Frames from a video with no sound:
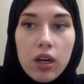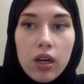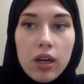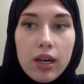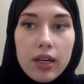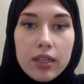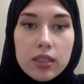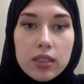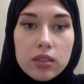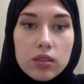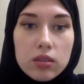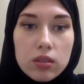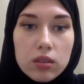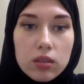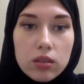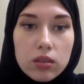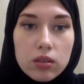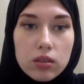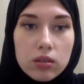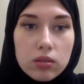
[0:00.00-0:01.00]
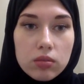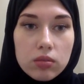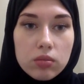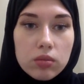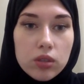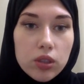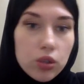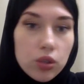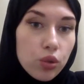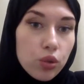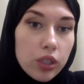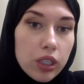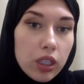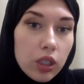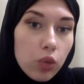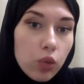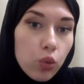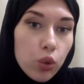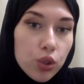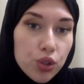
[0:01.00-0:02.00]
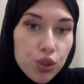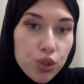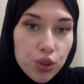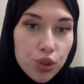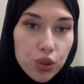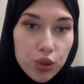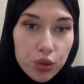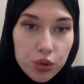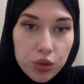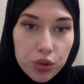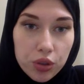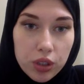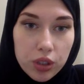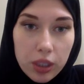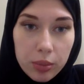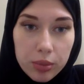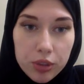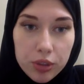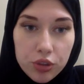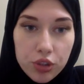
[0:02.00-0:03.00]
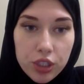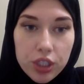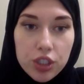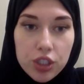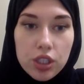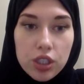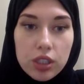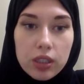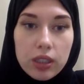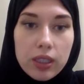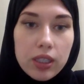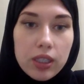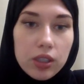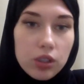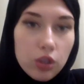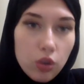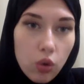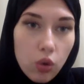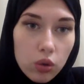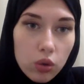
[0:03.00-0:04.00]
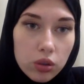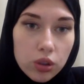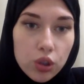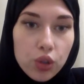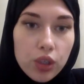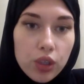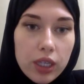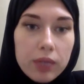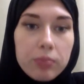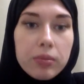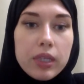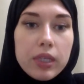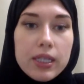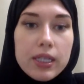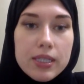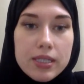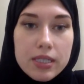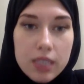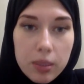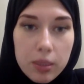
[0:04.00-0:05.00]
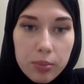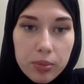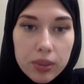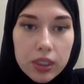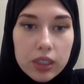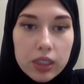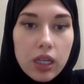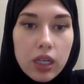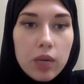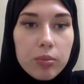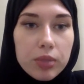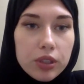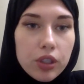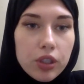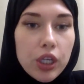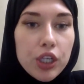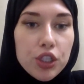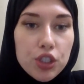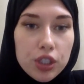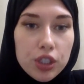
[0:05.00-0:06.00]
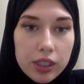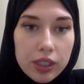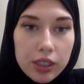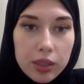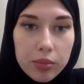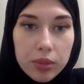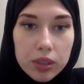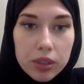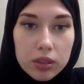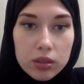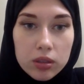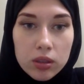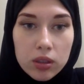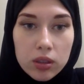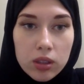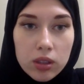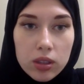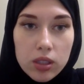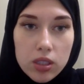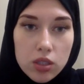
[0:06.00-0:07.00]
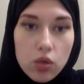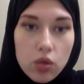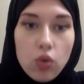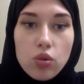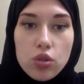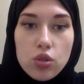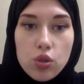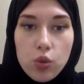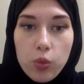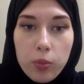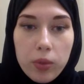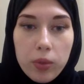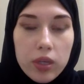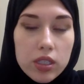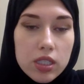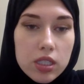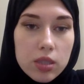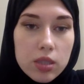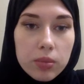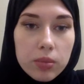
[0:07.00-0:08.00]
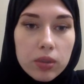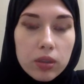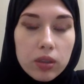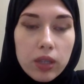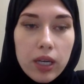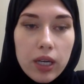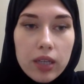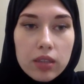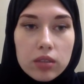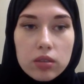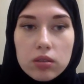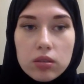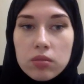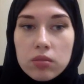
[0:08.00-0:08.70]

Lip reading: and you really want to go to the arbitration later on, you can make a separate arbitration agreement. This is also possible, and